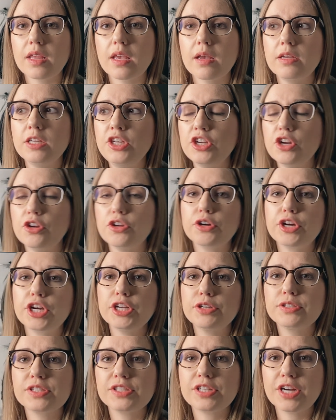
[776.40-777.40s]
You know, you
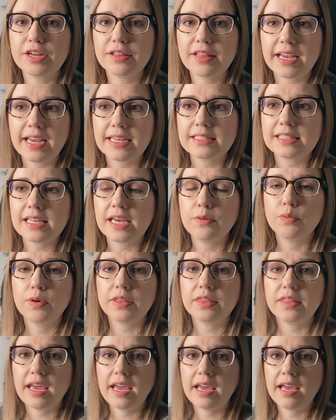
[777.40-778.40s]
could start, like I said,
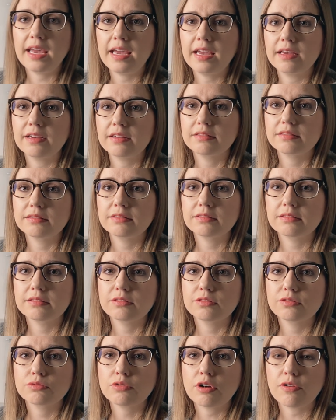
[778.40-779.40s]
with a
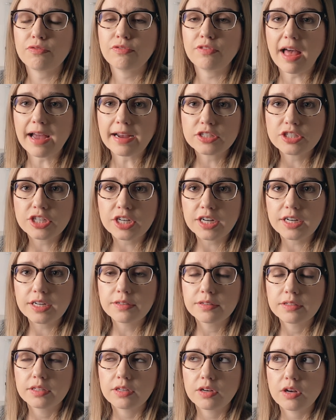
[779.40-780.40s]
reflector
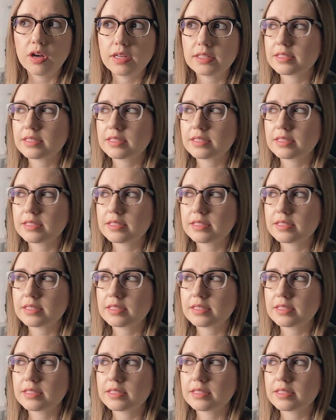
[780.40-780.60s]
/